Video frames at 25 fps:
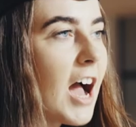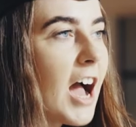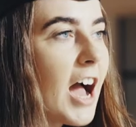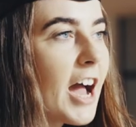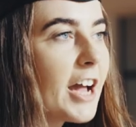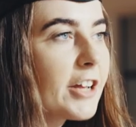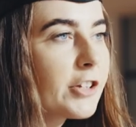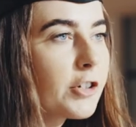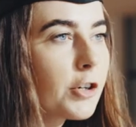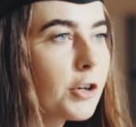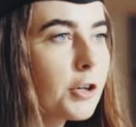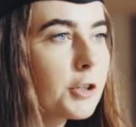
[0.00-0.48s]

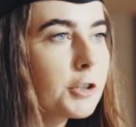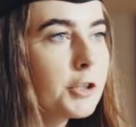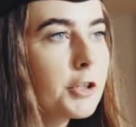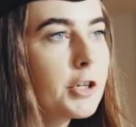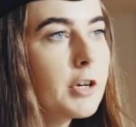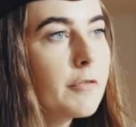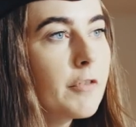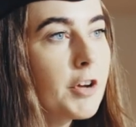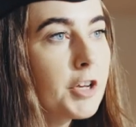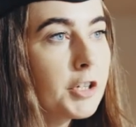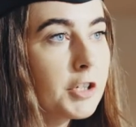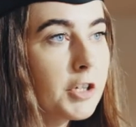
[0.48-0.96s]
I chose
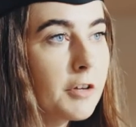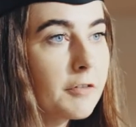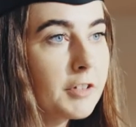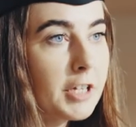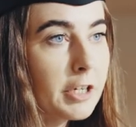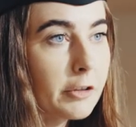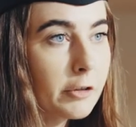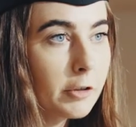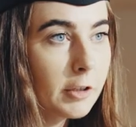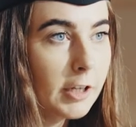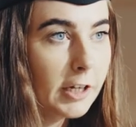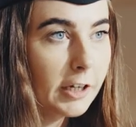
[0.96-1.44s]
the University
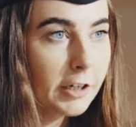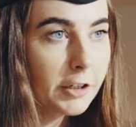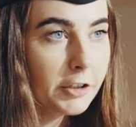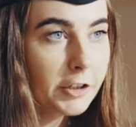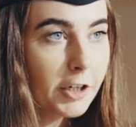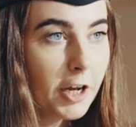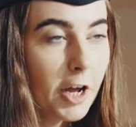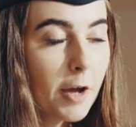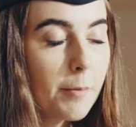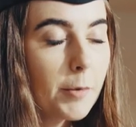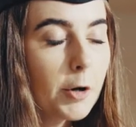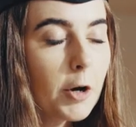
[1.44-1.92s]
of Central
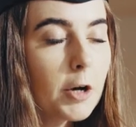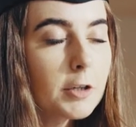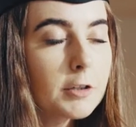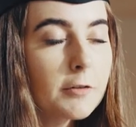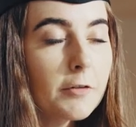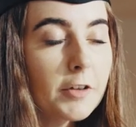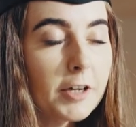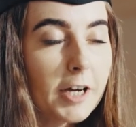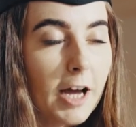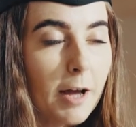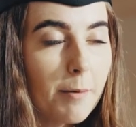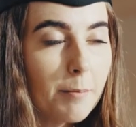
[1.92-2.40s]
Lancashire
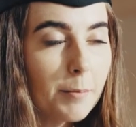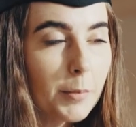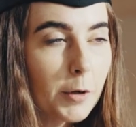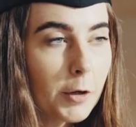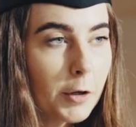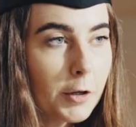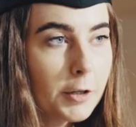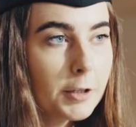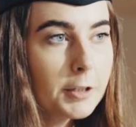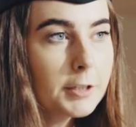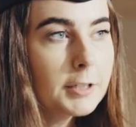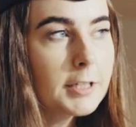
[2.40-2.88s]
because of the
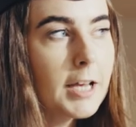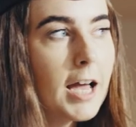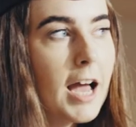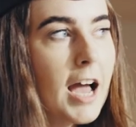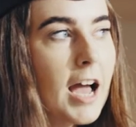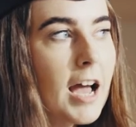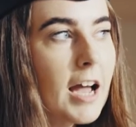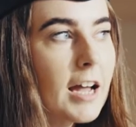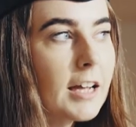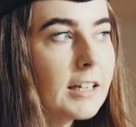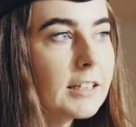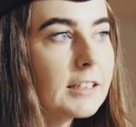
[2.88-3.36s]
campus
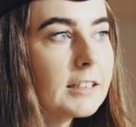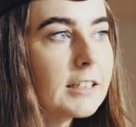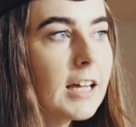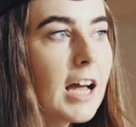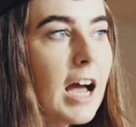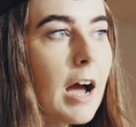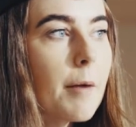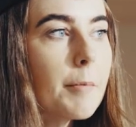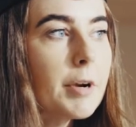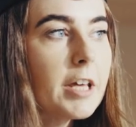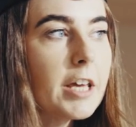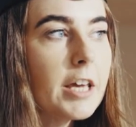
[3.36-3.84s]
and
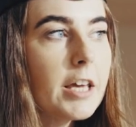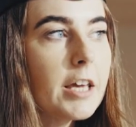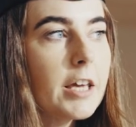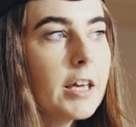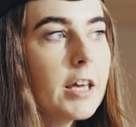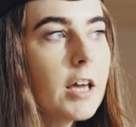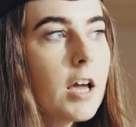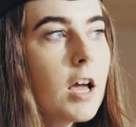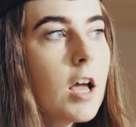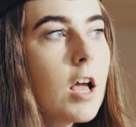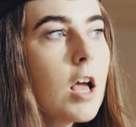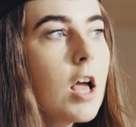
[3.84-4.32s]
how
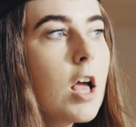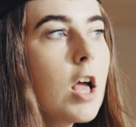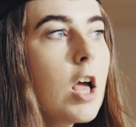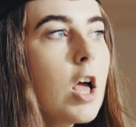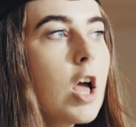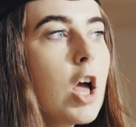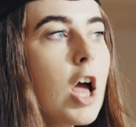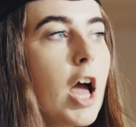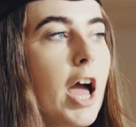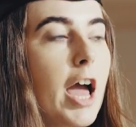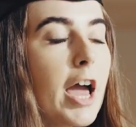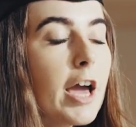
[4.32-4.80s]
many
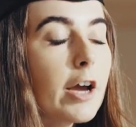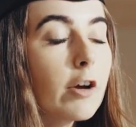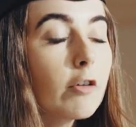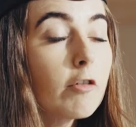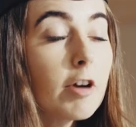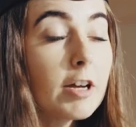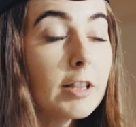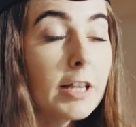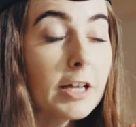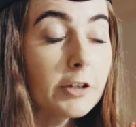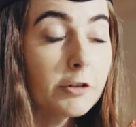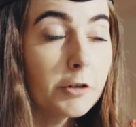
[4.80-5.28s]

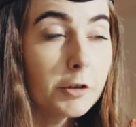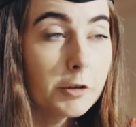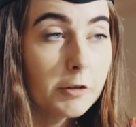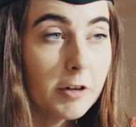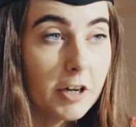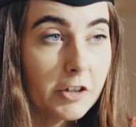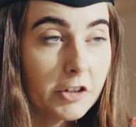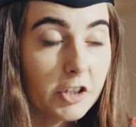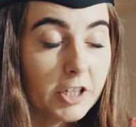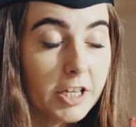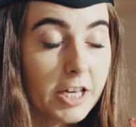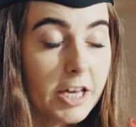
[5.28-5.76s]
great
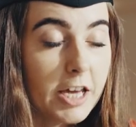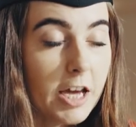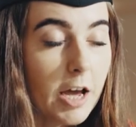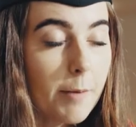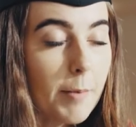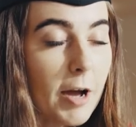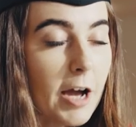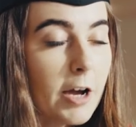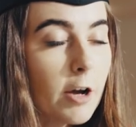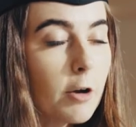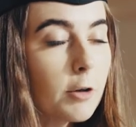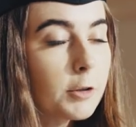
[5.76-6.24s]
lecturers are actually
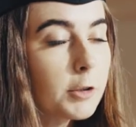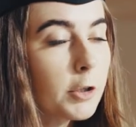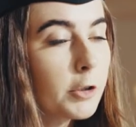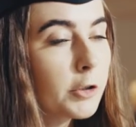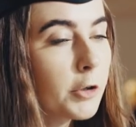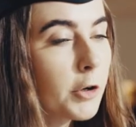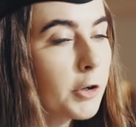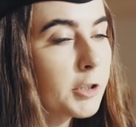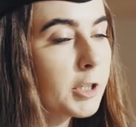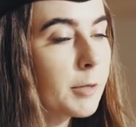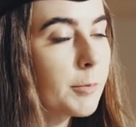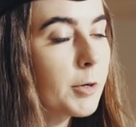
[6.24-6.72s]
here, but I
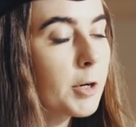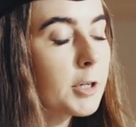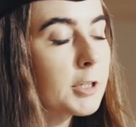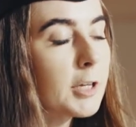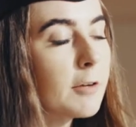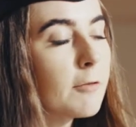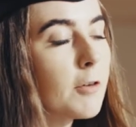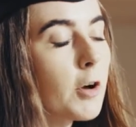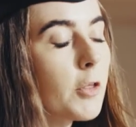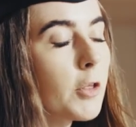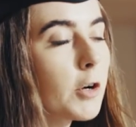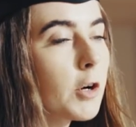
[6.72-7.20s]
also chose it
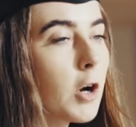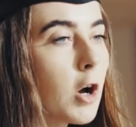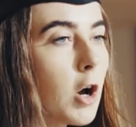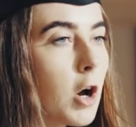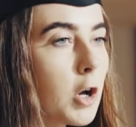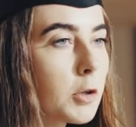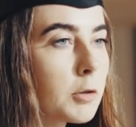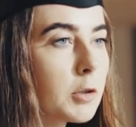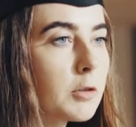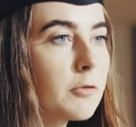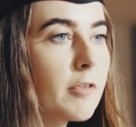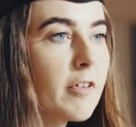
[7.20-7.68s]
because I thought the
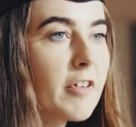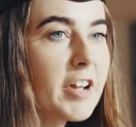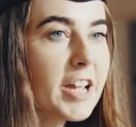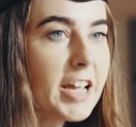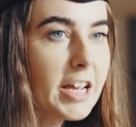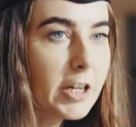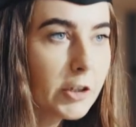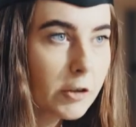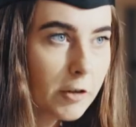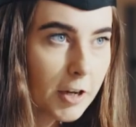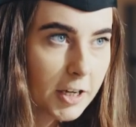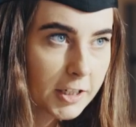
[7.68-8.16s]
course was
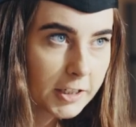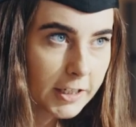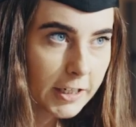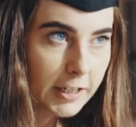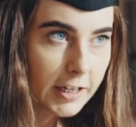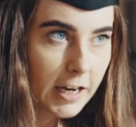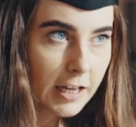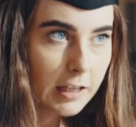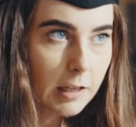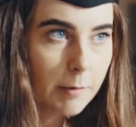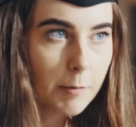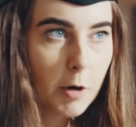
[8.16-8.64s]
very
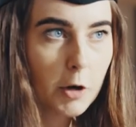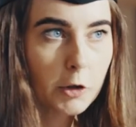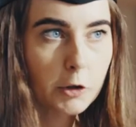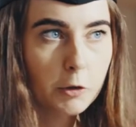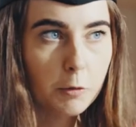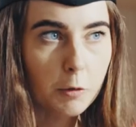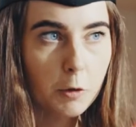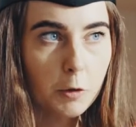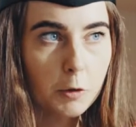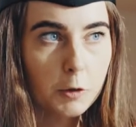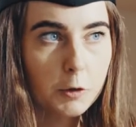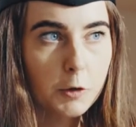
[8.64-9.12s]
interesting and the
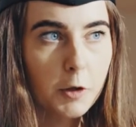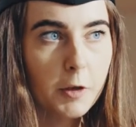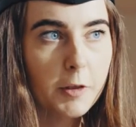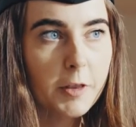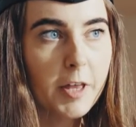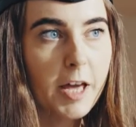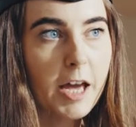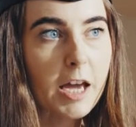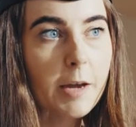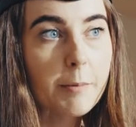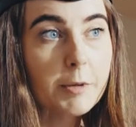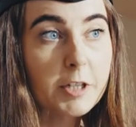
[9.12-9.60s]
modules
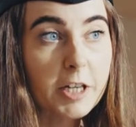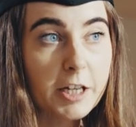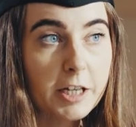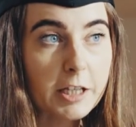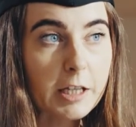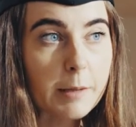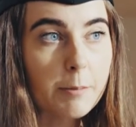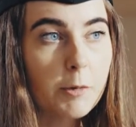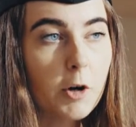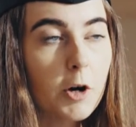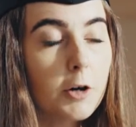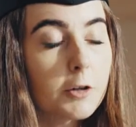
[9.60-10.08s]
that they
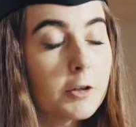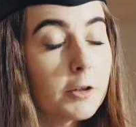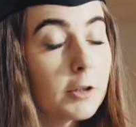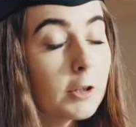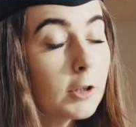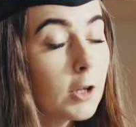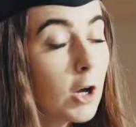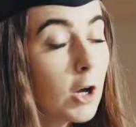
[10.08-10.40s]
particularly brought to the